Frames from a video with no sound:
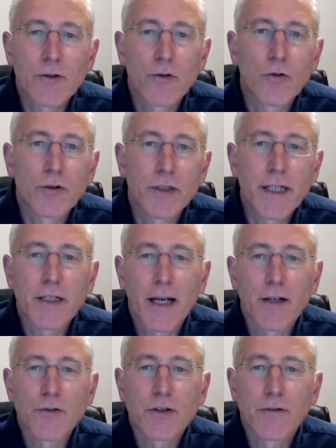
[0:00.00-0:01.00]
or
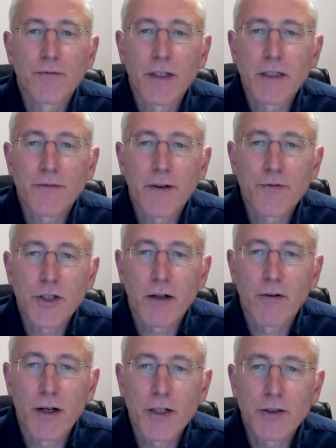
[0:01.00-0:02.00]
details of these fifth
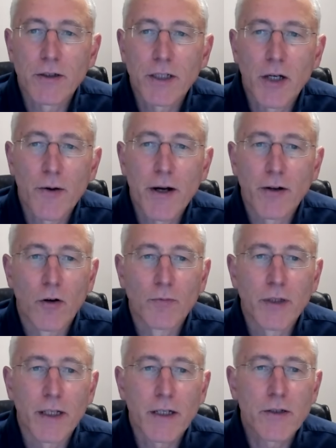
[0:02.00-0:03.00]
generation coherent
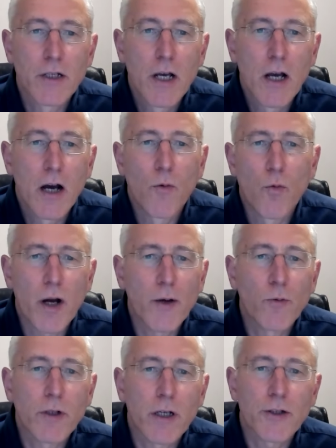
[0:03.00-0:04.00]
optics, and why
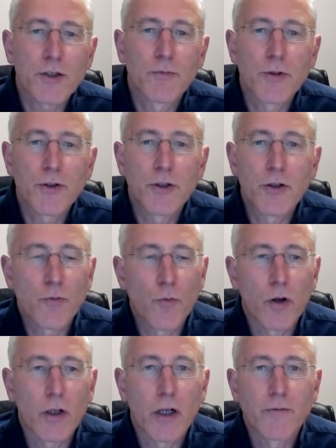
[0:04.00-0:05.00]
would customers use
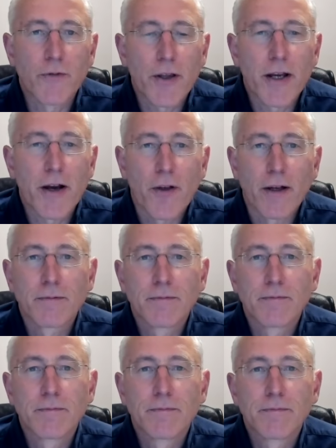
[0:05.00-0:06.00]
one over the other?
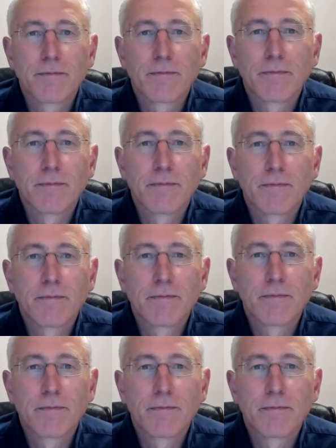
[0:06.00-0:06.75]
Yeah,